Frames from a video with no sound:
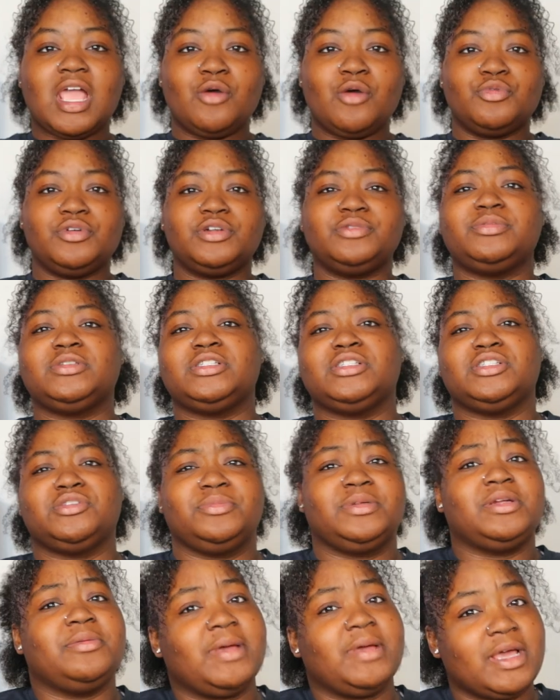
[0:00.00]
i would have put a little
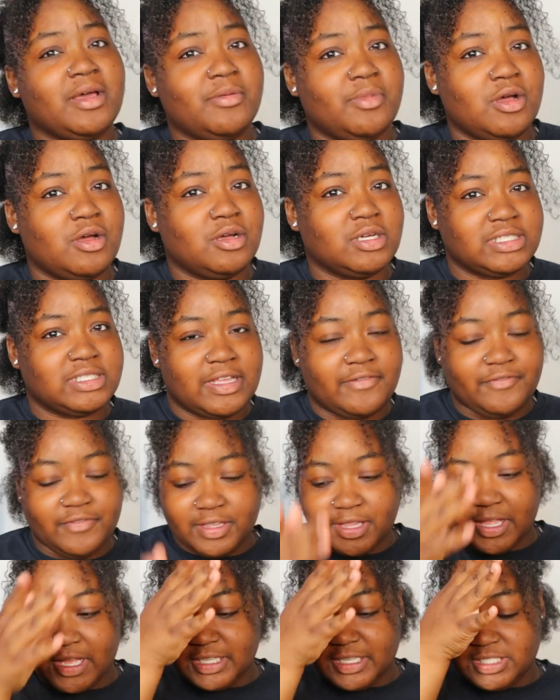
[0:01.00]
bit of makeup on because i
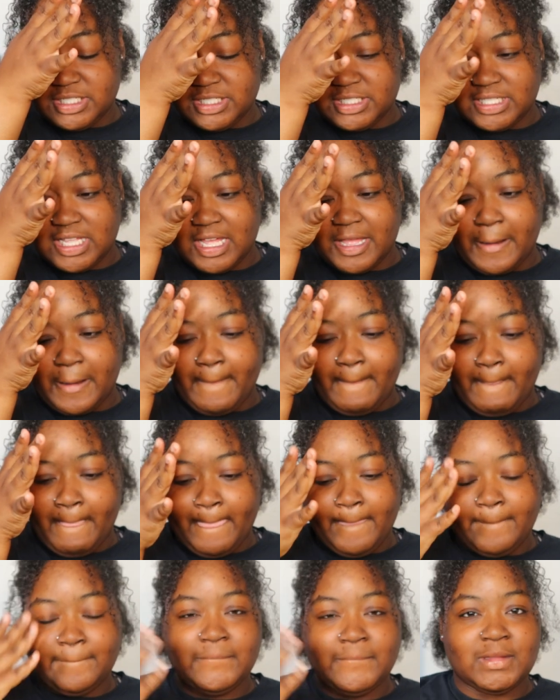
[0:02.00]
feel like it's just like
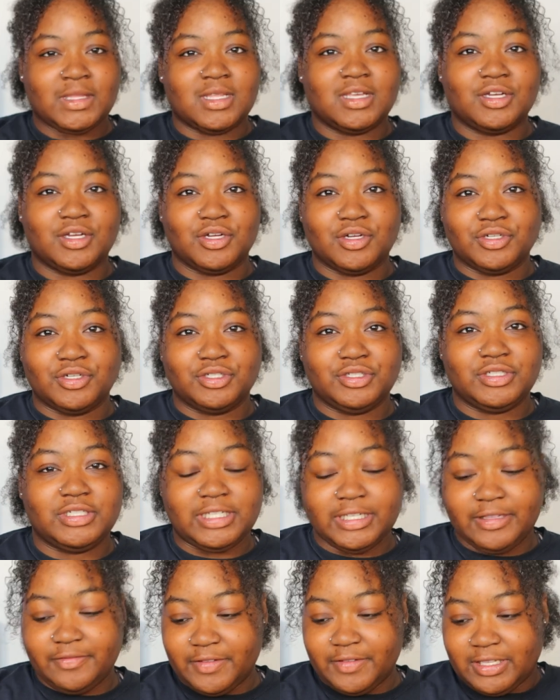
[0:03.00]
girl you
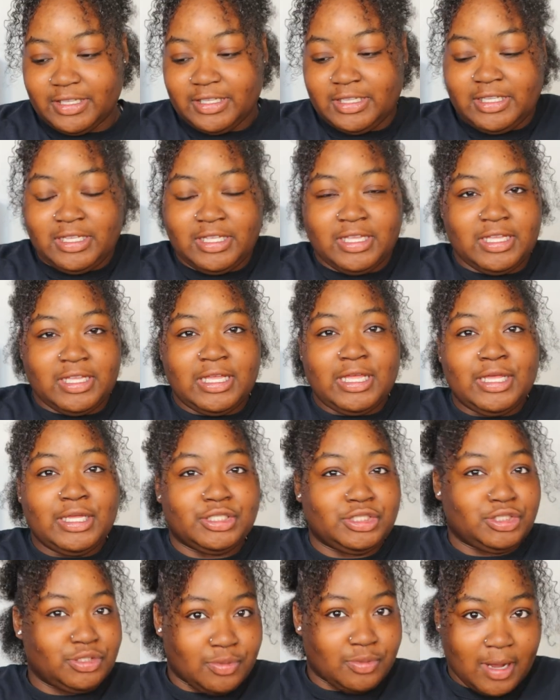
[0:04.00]
didn't even
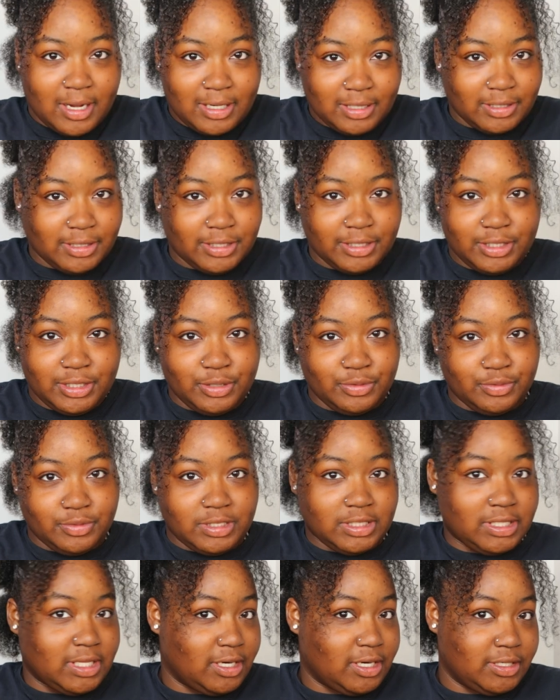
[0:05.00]
try to look cute
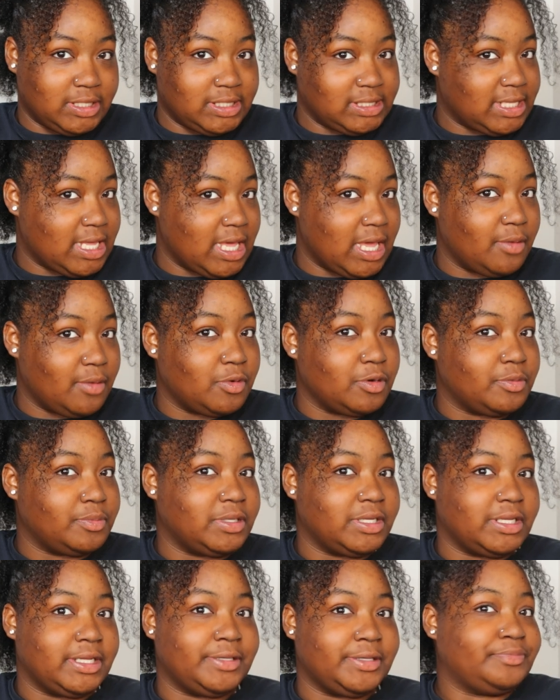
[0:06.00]
to get on this camera
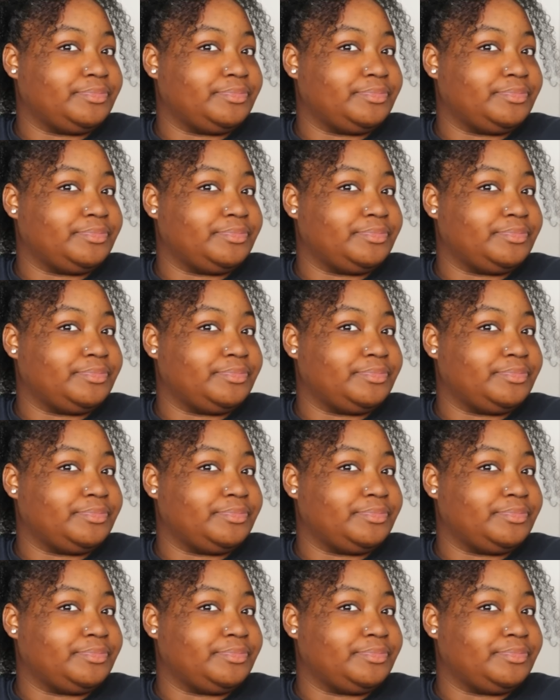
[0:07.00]
but